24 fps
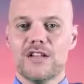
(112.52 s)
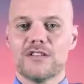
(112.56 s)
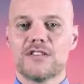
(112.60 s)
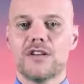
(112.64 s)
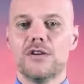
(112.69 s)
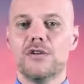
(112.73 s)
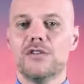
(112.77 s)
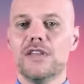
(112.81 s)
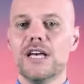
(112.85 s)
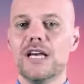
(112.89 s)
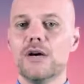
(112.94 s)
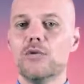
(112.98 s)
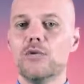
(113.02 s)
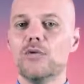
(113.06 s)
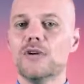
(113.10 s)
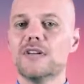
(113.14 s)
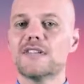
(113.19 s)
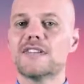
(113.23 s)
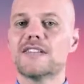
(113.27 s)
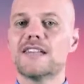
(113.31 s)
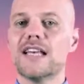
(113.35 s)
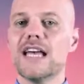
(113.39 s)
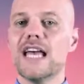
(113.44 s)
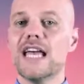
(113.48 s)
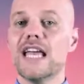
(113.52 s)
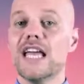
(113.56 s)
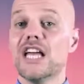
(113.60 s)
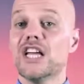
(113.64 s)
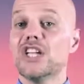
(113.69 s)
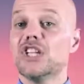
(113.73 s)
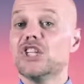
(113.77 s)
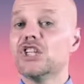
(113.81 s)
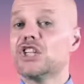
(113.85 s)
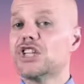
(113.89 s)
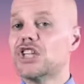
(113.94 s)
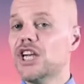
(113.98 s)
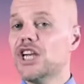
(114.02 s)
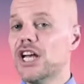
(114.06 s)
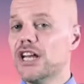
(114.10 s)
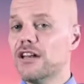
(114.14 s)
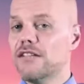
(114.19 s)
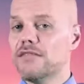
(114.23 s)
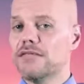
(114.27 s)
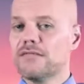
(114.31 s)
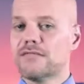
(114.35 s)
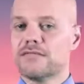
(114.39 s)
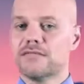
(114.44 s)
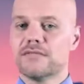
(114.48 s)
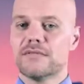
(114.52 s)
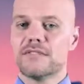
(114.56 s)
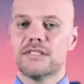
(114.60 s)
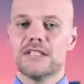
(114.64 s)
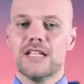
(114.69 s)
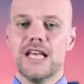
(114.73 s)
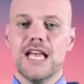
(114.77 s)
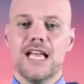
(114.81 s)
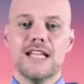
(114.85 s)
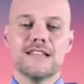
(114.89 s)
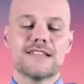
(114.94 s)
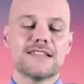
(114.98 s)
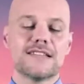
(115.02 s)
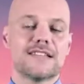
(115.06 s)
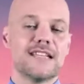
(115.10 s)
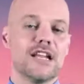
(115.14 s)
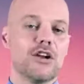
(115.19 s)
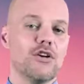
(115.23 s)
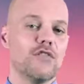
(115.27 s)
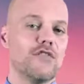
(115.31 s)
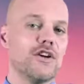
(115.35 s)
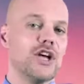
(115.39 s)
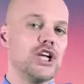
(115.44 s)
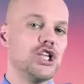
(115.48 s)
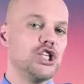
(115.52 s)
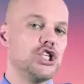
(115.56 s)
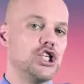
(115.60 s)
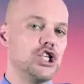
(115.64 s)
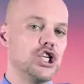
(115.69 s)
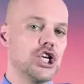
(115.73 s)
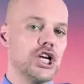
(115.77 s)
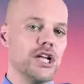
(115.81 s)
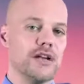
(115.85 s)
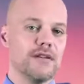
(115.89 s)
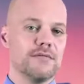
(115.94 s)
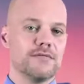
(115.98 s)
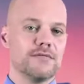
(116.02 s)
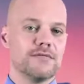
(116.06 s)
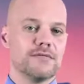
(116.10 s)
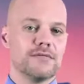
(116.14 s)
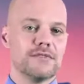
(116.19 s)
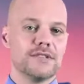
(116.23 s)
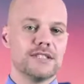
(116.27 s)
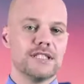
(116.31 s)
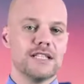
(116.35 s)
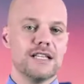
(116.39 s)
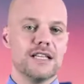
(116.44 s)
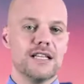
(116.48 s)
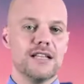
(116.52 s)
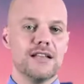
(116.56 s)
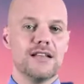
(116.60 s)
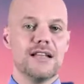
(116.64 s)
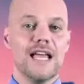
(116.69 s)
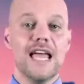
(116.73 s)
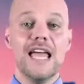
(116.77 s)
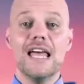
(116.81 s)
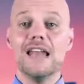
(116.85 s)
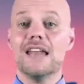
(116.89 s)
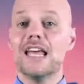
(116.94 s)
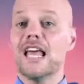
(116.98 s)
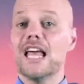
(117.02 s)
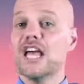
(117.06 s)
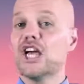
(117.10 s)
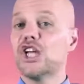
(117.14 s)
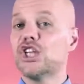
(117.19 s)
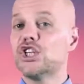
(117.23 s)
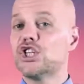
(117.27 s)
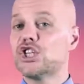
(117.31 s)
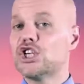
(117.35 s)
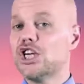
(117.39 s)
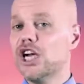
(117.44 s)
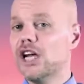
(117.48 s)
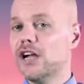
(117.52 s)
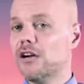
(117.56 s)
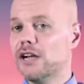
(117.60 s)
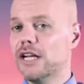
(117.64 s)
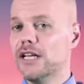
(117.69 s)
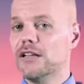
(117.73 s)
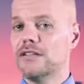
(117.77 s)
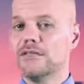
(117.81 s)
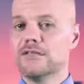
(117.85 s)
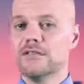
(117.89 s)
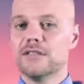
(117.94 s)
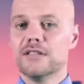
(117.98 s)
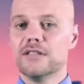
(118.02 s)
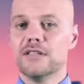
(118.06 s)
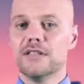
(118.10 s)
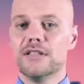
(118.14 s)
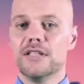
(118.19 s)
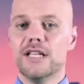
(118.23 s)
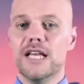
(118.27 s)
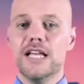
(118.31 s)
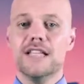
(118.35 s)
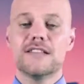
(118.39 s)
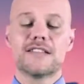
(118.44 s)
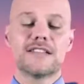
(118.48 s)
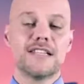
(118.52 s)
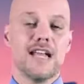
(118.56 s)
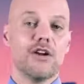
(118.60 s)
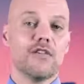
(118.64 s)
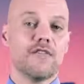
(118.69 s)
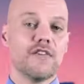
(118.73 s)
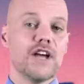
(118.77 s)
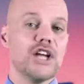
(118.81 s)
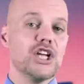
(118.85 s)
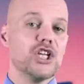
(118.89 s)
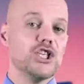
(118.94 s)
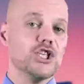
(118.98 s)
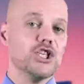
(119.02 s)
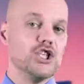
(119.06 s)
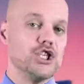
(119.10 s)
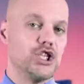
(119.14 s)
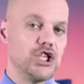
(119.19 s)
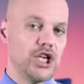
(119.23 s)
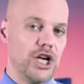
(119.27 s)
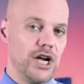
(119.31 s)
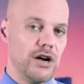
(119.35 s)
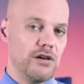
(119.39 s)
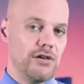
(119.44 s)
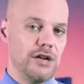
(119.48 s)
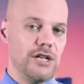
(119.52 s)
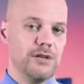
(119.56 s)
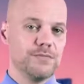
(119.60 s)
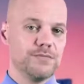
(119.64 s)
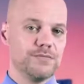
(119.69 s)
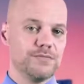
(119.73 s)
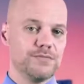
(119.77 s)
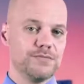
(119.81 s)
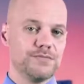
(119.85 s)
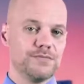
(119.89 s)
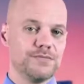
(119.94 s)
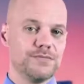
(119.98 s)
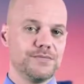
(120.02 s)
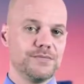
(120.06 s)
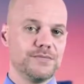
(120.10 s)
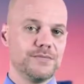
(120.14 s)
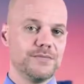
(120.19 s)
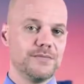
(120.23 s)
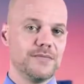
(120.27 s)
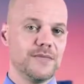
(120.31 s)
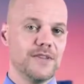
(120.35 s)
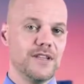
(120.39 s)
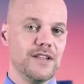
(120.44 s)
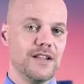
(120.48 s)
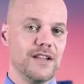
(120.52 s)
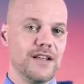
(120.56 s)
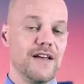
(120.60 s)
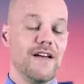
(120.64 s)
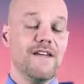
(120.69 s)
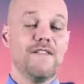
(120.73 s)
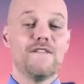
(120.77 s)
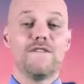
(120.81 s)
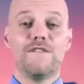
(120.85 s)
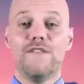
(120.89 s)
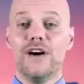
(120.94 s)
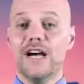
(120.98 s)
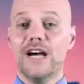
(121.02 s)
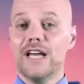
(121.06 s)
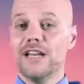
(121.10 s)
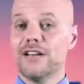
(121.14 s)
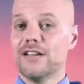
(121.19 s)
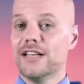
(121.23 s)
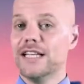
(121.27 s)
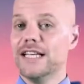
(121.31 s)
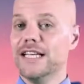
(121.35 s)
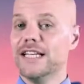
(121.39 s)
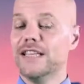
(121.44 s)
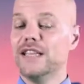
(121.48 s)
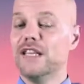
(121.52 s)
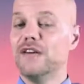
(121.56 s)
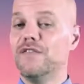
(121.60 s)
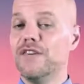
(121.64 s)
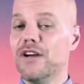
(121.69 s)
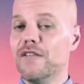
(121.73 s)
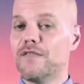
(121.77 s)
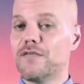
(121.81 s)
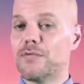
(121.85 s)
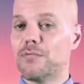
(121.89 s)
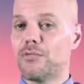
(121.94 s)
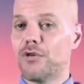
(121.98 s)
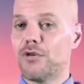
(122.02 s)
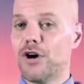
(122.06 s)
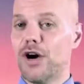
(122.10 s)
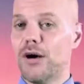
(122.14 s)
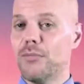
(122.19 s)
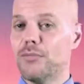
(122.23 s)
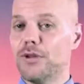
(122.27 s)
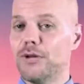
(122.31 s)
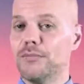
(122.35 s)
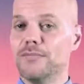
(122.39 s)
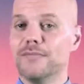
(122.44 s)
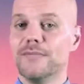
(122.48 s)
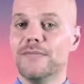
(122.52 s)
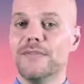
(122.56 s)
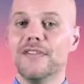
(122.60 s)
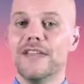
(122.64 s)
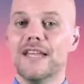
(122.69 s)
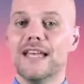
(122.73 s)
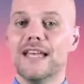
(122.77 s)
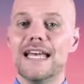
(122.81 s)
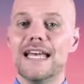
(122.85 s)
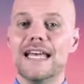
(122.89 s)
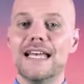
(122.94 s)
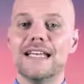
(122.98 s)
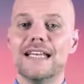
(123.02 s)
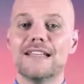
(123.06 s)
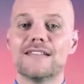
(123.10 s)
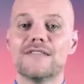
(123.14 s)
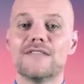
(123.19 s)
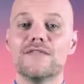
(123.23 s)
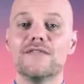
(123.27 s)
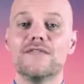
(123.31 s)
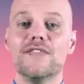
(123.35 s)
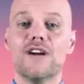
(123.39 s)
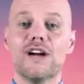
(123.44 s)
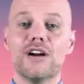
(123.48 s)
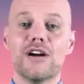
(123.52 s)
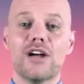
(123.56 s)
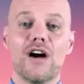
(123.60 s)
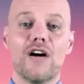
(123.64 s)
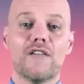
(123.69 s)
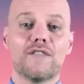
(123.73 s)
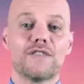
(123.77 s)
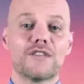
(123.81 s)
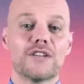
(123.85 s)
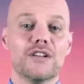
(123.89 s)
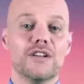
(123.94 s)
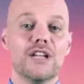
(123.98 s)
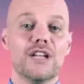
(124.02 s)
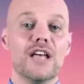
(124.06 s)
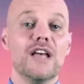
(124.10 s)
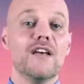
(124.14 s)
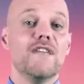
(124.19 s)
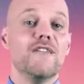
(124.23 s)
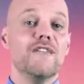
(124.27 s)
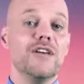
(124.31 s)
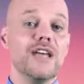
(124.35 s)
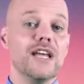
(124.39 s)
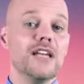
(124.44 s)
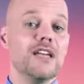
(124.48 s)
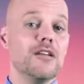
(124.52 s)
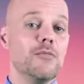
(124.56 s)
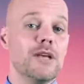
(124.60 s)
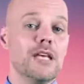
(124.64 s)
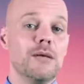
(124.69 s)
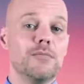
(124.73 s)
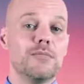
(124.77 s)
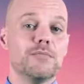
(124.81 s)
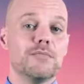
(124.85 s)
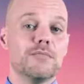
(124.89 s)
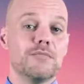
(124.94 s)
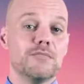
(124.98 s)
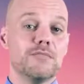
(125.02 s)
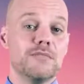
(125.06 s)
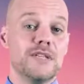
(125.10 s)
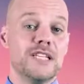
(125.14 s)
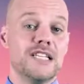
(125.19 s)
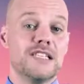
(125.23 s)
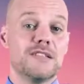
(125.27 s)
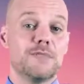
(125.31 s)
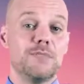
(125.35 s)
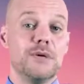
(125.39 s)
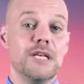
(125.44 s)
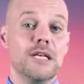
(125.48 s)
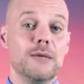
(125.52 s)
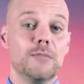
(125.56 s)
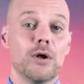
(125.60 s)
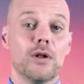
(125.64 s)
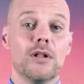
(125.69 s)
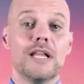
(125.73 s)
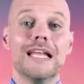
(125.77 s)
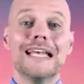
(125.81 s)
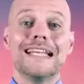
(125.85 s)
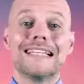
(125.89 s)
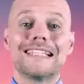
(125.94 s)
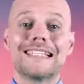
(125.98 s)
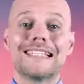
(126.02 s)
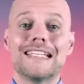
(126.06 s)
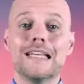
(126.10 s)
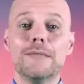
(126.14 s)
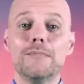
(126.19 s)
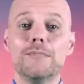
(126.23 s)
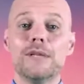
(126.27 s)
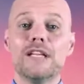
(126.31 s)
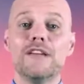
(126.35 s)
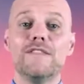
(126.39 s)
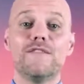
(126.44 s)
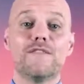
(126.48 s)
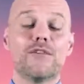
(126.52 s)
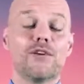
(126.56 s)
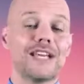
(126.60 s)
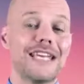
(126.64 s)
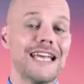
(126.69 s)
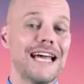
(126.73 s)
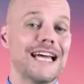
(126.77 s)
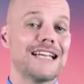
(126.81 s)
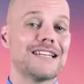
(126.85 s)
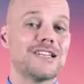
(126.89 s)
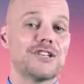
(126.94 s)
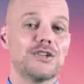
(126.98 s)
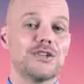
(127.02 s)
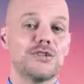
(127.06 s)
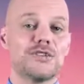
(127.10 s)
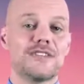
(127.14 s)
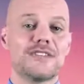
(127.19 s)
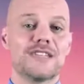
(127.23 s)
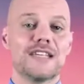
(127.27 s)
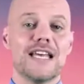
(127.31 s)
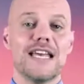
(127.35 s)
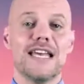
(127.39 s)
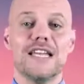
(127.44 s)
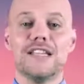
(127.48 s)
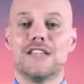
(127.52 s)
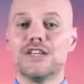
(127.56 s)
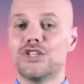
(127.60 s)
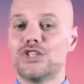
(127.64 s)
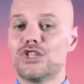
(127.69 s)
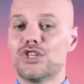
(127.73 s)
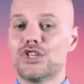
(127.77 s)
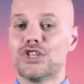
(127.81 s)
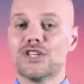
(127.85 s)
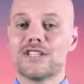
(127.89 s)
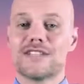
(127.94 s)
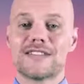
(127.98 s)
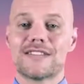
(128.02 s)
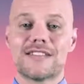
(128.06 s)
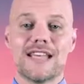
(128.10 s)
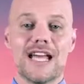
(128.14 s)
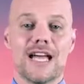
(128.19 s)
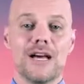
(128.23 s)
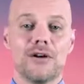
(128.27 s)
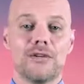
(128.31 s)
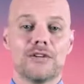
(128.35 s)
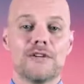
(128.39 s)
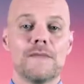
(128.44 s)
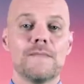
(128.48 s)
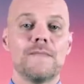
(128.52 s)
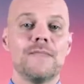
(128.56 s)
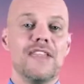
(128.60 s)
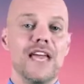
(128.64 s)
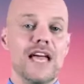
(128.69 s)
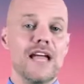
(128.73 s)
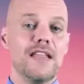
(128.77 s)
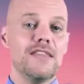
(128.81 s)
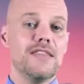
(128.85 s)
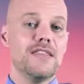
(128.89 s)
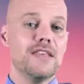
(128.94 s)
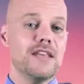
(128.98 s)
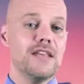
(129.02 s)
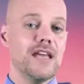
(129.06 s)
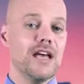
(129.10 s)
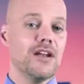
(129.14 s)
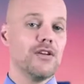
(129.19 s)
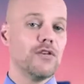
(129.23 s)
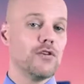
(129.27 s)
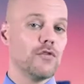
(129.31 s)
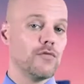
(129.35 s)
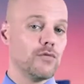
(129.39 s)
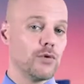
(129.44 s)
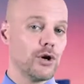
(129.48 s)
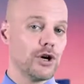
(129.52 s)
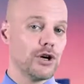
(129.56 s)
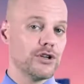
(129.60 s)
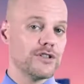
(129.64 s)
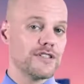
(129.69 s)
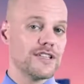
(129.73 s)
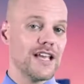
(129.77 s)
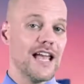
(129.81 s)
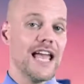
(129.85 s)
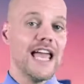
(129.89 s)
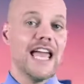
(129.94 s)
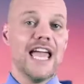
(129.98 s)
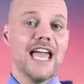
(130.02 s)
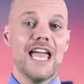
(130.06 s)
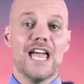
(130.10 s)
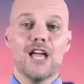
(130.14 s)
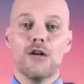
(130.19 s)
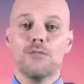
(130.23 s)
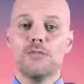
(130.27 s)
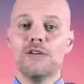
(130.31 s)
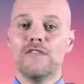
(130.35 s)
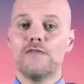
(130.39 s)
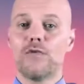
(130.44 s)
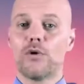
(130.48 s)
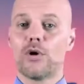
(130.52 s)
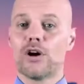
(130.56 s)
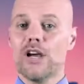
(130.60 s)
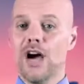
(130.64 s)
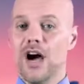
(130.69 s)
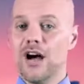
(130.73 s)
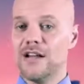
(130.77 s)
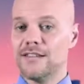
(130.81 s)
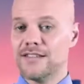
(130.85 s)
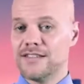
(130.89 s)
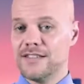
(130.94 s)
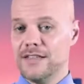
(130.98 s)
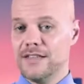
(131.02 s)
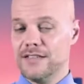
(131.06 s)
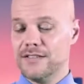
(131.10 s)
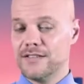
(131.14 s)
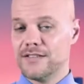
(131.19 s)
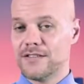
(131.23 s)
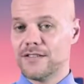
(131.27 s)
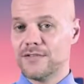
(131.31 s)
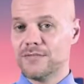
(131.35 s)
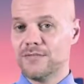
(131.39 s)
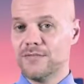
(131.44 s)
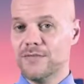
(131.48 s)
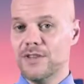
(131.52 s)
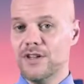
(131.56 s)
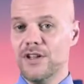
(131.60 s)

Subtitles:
So they will say chin instead of gin, and cherry instead of jerry. Finally, the fifth problem is very often Vietnamese people simply forget to say the j sound at the end of words and before consonants.